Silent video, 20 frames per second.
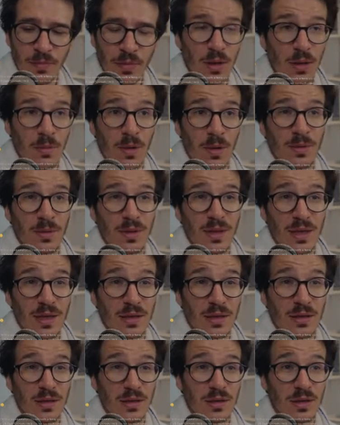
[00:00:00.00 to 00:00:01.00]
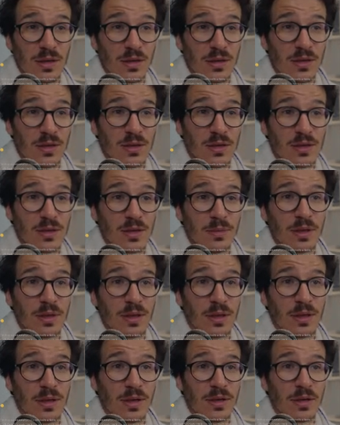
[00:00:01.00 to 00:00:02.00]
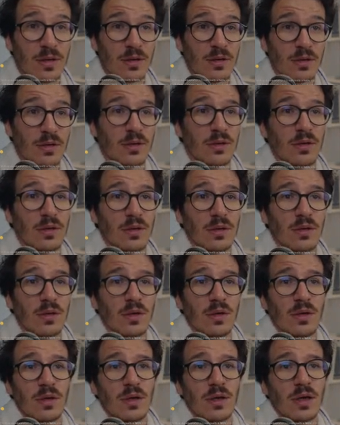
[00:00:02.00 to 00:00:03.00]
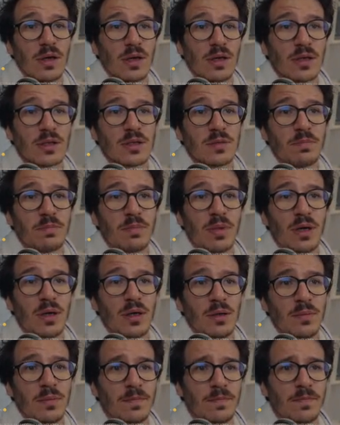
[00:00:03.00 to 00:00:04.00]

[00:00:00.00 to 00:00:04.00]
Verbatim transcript: and maybe that there's something there. Gatsby.